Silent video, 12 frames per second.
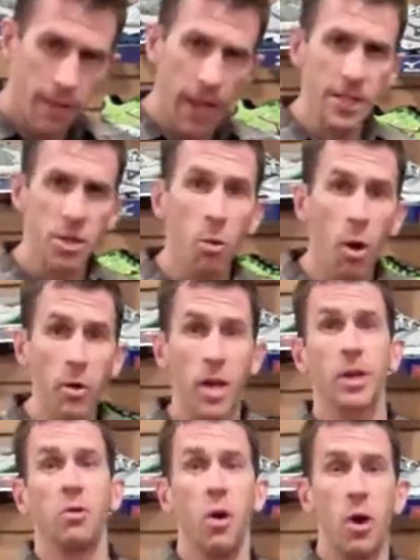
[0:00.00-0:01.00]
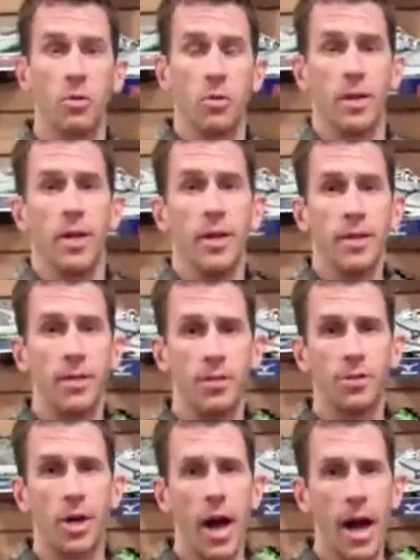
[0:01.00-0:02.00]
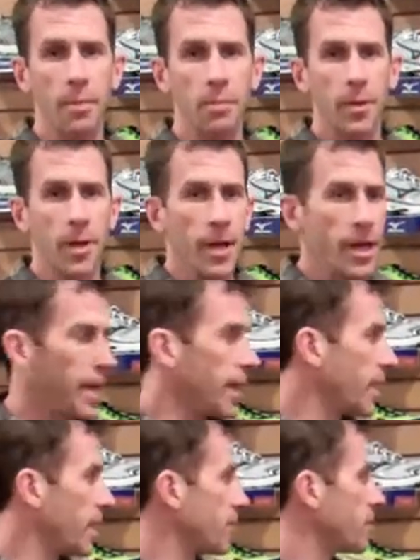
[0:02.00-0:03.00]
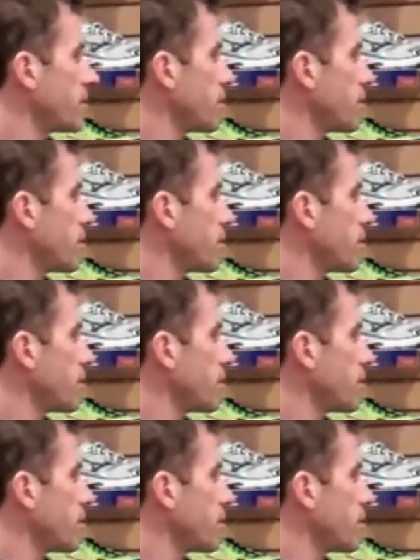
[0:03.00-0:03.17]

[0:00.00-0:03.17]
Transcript: that's quote unquote the drop, and